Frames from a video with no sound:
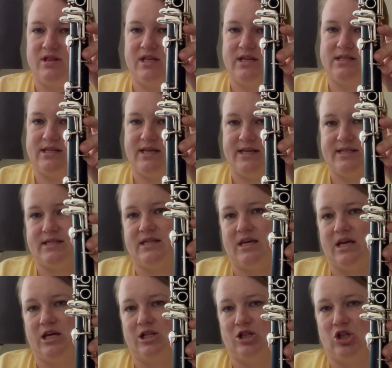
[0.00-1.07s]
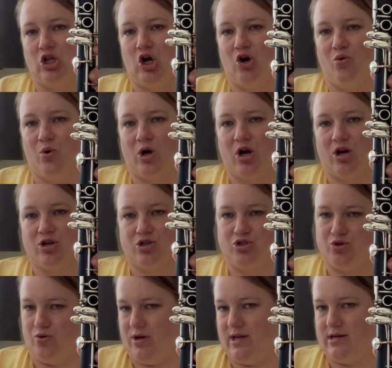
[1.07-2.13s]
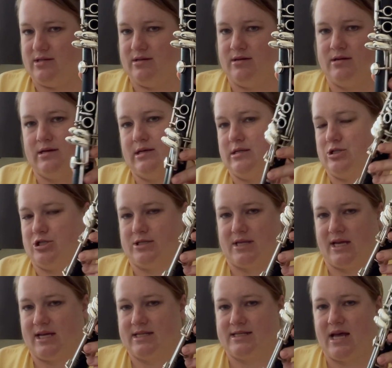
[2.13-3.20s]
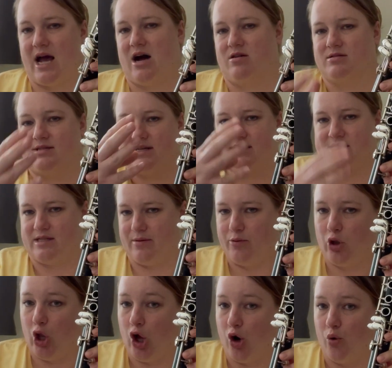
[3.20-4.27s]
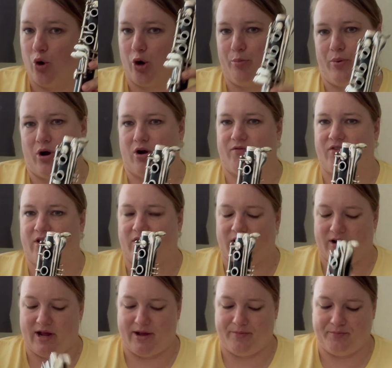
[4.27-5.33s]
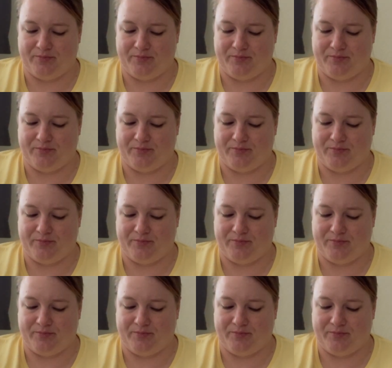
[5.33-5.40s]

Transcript: this is the lower joint. Just like it sounds, it's the lower part of the clarinet.